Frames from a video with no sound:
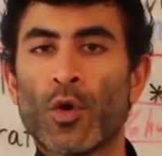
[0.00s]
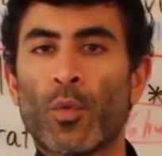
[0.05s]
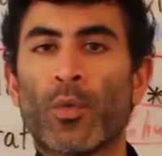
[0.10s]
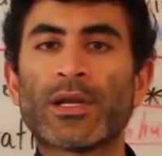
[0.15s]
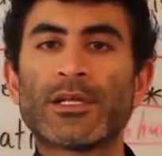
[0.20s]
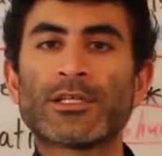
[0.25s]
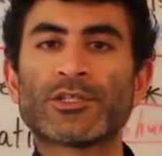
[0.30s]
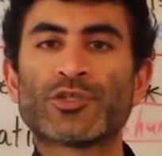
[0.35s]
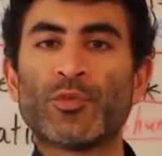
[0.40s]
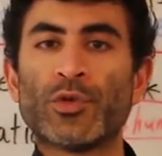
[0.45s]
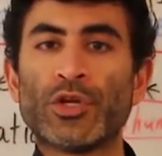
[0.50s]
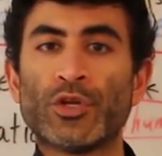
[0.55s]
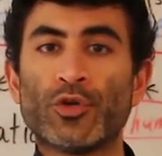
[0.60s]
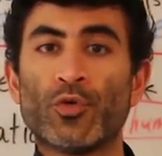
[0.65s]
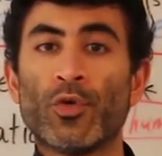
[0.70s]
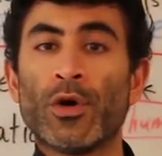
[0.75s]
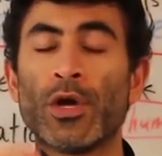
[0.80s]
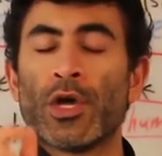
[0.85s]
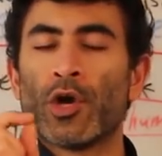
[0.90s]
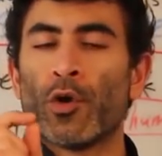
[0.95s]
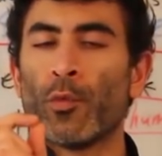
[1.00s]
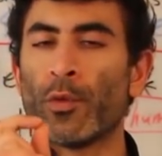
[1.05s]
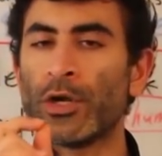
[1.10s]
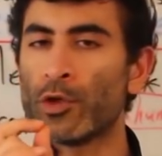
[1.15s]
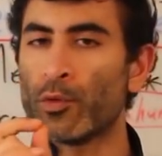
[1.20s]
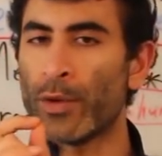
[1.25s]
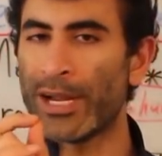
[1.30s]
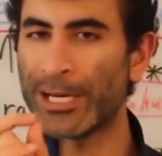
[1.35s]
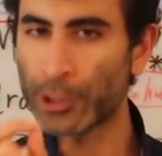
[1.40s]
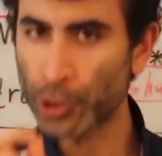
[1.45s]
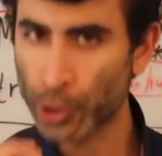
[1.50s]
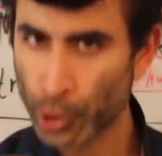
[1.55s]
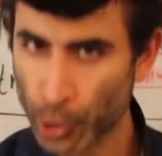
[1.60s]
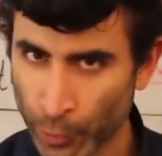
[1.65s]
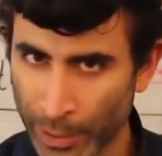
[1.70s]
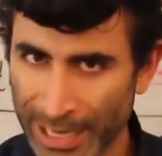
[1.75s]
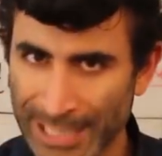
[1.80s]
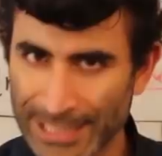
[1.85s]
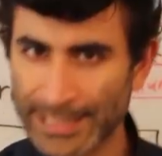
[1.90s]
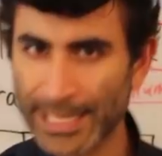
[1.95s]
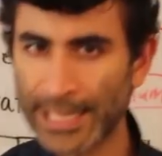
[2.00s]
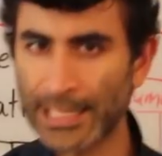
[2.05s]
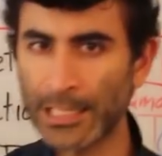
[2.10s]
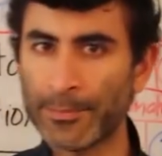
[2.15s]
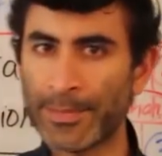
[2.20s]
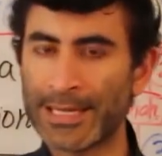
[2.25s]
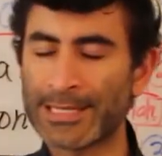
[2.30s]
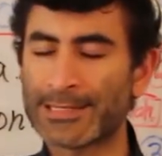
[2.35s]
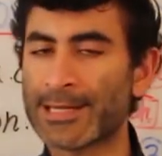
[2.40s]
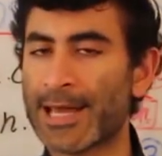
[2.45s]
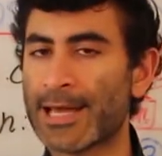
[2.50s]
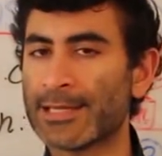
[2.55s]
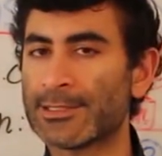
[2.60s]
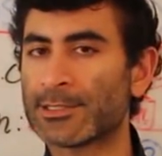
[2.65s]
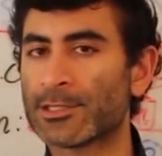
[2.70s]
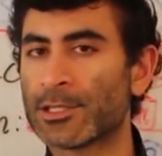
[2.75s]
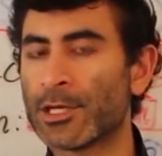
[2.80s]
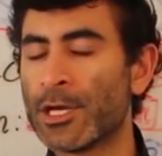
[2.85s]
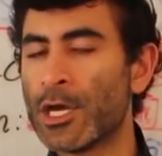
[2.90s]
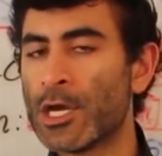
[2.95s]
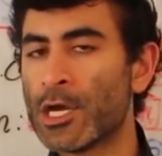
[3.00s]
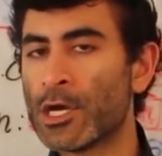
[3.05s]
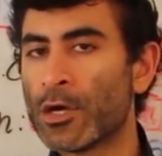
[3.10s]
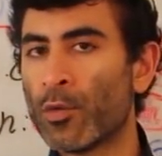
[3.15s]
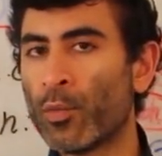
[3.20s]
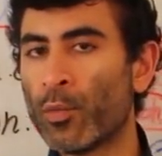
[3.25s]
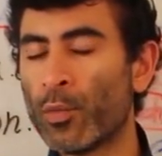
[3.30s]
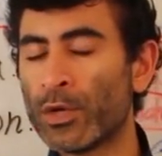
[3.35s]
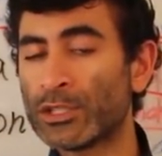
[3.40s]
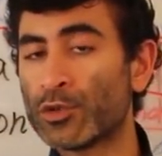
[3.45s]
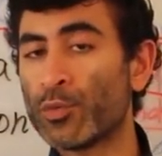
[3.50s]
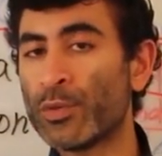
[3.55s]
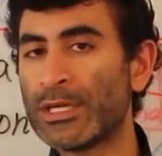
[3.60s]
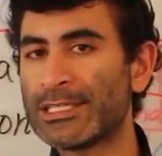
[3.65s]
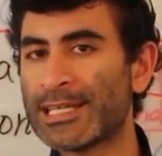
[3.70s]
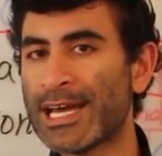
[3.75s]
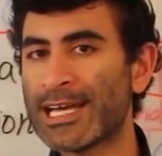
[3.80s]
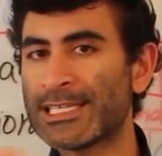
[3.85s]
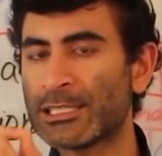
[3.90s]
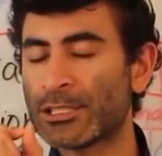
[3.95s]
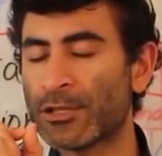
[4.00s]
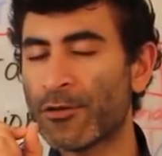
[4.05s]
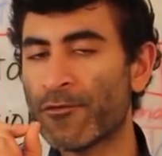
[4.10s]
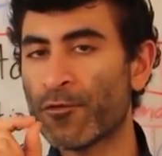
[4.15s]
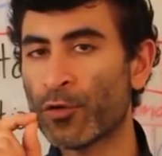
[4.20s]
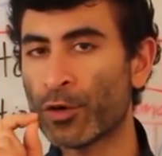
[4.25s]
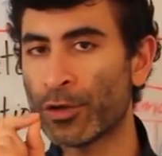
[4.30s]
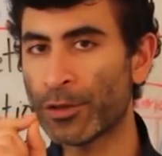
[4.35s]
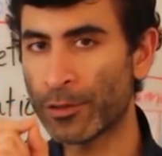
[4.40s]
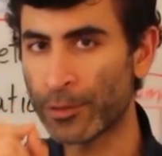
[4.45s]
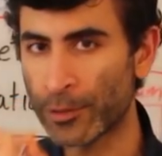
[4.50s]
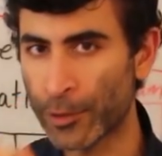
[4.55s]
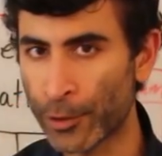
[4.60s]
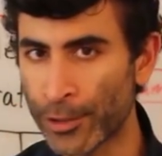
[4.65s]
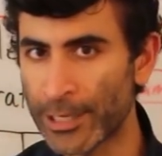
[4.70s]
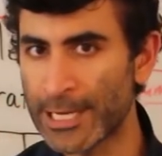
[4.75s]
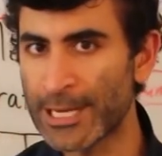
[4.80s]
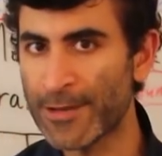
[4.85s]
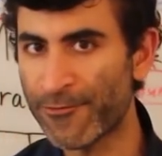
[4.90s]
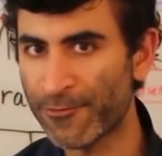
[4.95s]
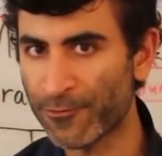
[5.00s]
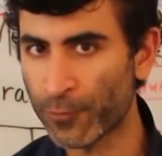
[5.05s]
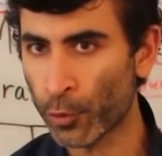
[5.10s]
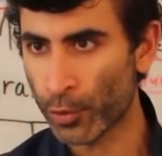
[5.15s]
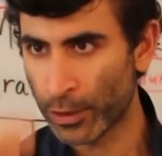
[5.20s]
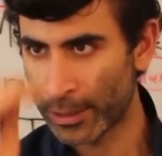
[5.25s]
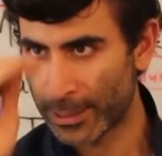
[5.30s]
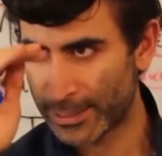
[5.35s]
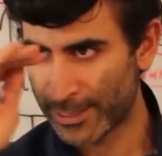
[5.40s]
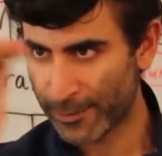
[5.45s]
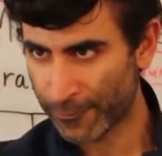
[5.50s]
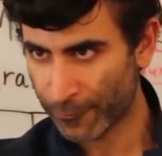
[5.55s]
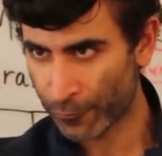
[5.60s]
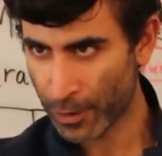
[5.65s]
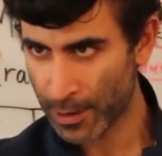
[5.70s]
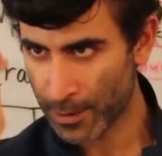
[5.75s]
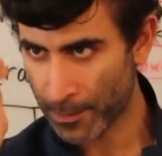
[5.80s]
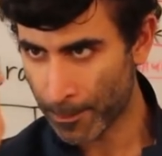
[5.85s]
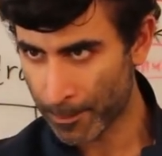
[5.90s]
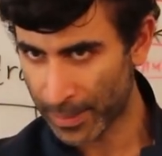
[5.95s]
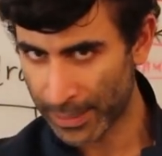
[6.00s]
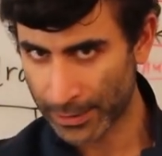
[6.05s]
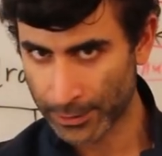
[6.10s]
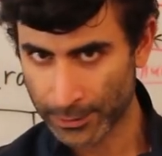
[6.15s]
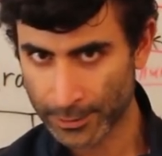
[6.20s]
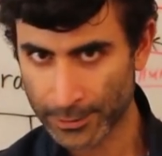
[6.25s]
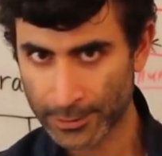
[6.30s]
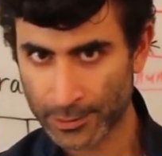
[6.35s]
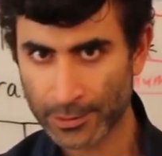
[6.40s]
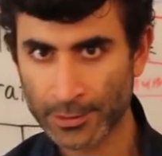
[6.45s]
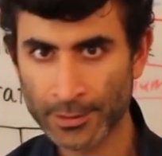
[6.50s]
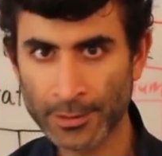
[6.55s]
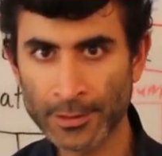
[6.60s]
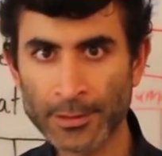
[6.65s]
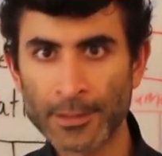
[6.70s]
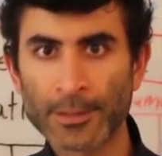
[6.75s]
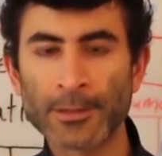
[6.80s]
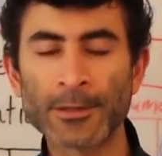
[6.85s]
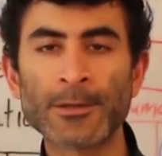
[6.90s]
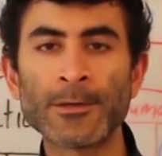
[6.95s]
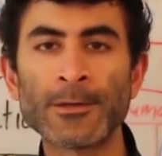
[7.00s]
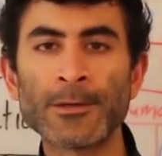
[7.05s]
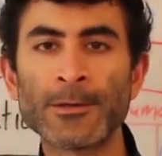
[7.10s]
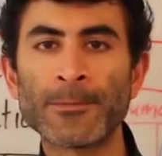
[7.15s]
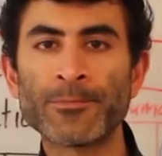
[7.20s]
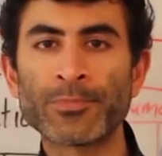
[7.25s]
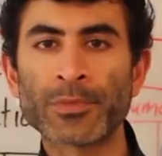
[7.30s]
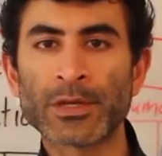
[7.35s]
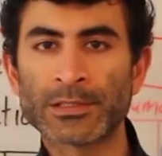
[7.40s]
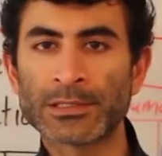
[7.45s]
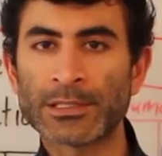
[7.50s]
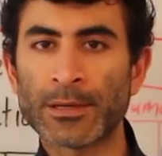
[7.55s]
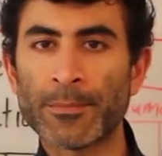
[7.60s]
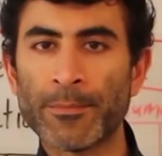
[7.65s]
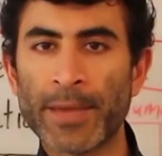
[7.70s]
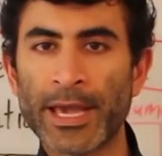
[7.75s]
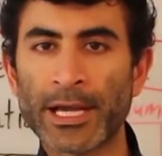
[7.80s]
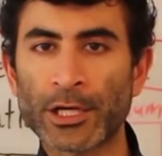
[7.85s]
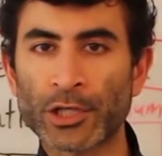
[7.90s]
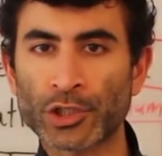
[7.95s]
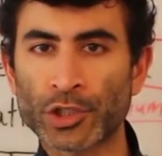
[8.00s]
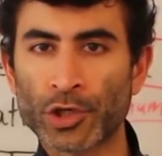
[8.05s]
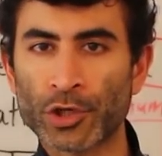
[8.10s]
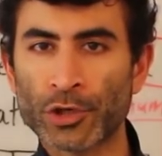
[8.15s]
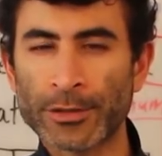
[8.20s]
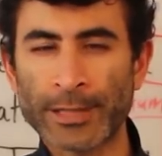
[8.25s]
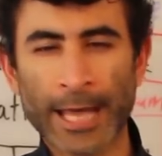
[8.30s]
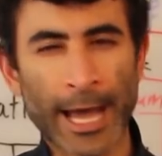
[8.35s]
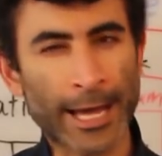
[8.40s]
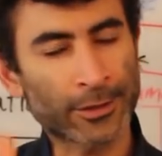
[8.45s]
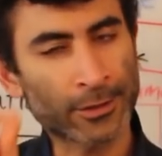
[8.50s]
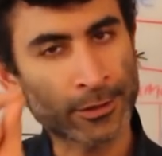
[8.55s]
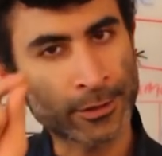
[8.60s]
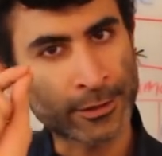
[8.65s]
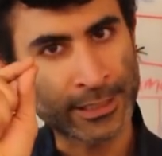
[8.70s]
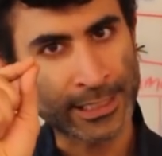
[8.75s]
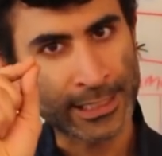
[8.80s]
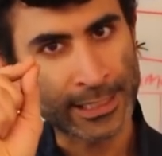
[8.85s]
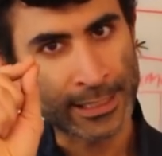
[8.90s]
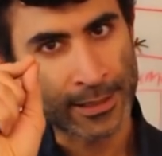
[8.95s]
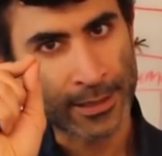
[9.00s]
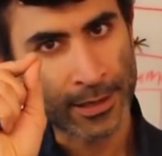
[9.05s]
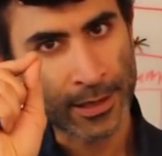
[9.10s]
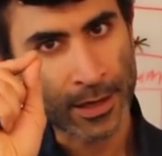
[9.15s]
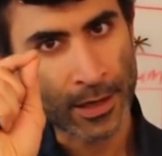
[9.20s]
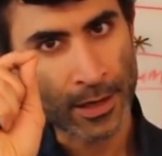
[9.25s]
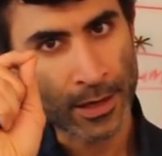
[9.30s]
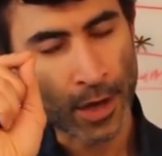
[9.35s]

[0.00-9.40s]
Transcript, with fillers: What else do we do? We do a trace element test, which we test for 34 different metals to make sure that the